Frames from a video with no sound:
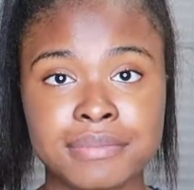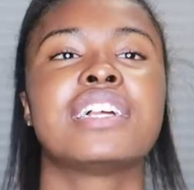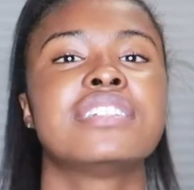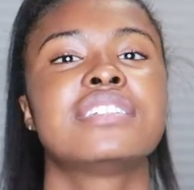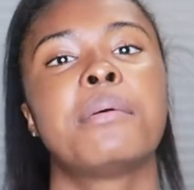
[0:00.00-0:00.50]

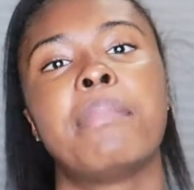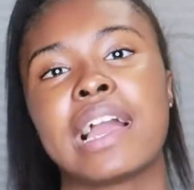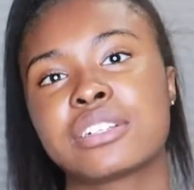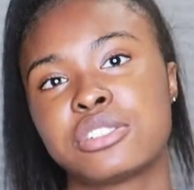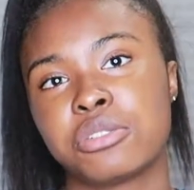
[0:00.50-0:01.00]
That's just a
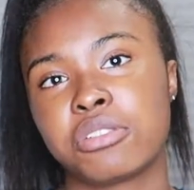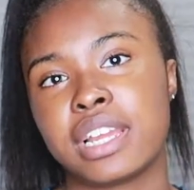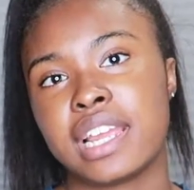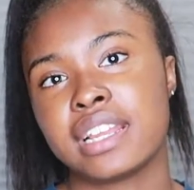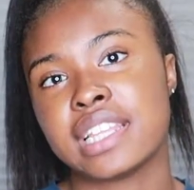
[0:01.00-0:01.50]

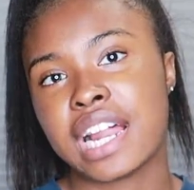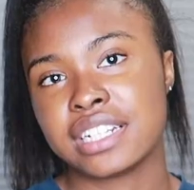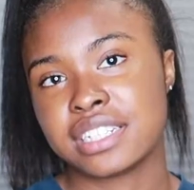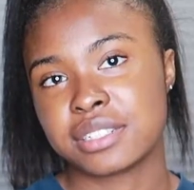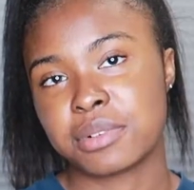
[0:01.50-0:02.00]
backstory that I
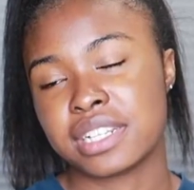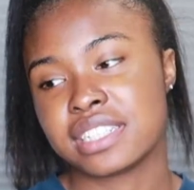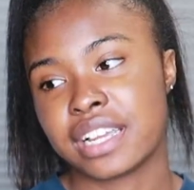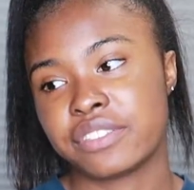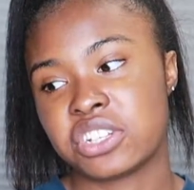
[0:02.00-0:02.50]
just wanted
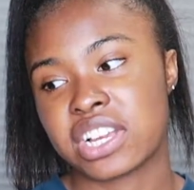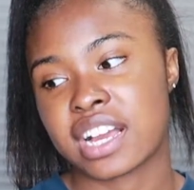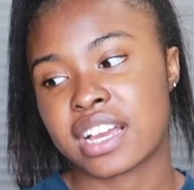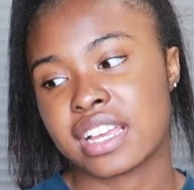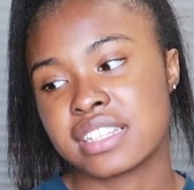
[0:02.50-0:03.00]
to give to you
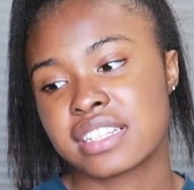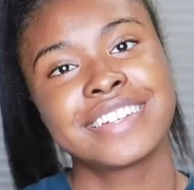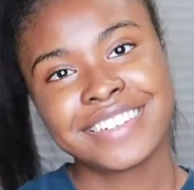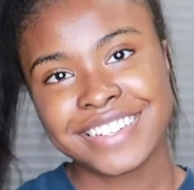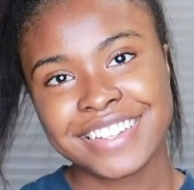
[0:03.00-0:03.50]
guys.
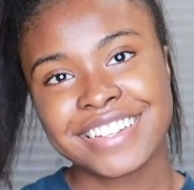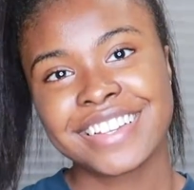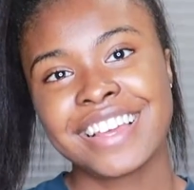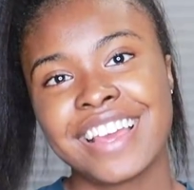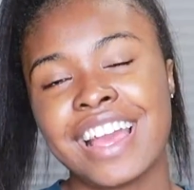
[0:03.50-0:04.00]

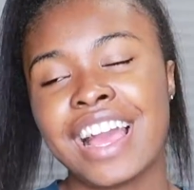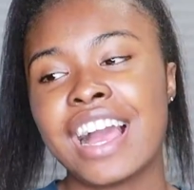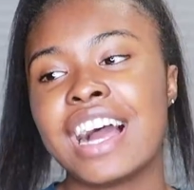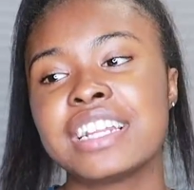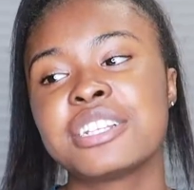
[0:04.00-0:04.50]

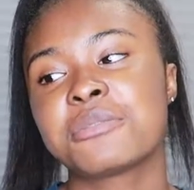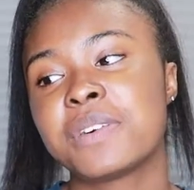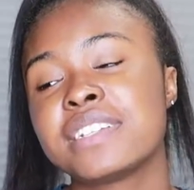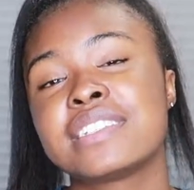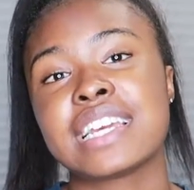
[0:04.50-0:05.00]
I just
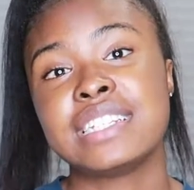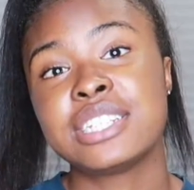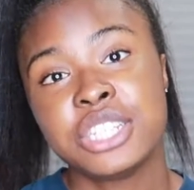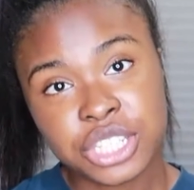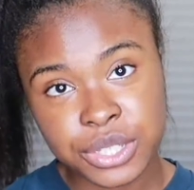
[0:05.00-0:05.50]
want to say
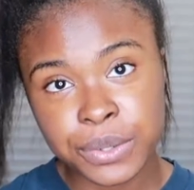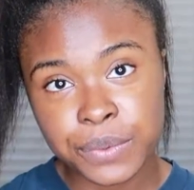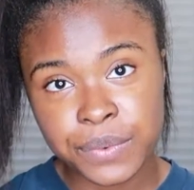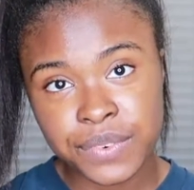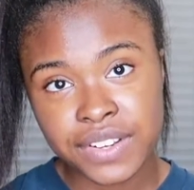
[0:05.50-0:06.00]
to you,